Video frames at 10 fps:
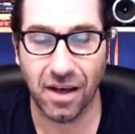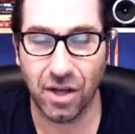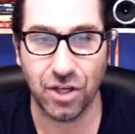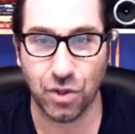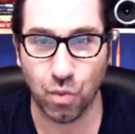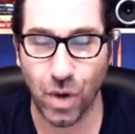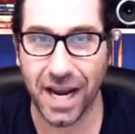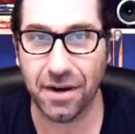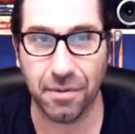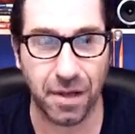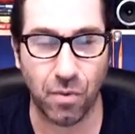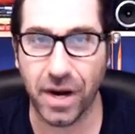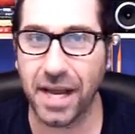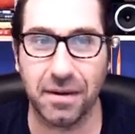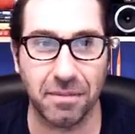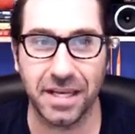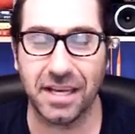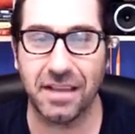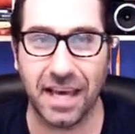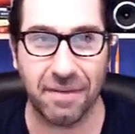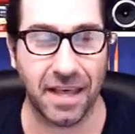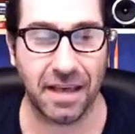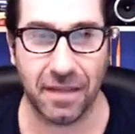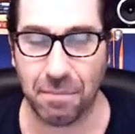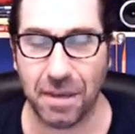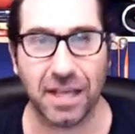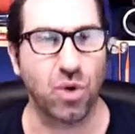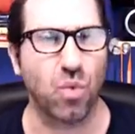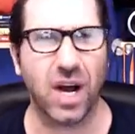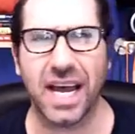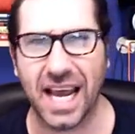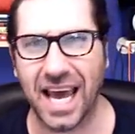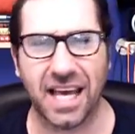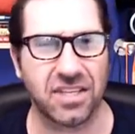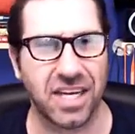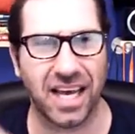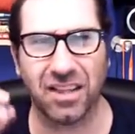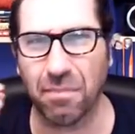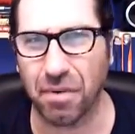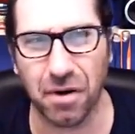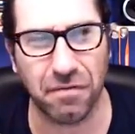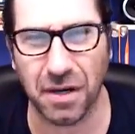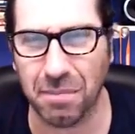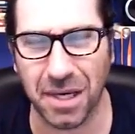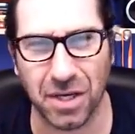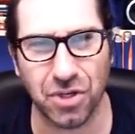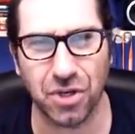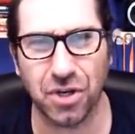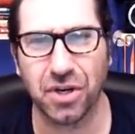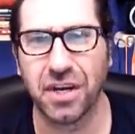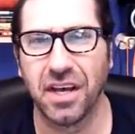just random. That randomly they pick the right hashtag, the perfect picture,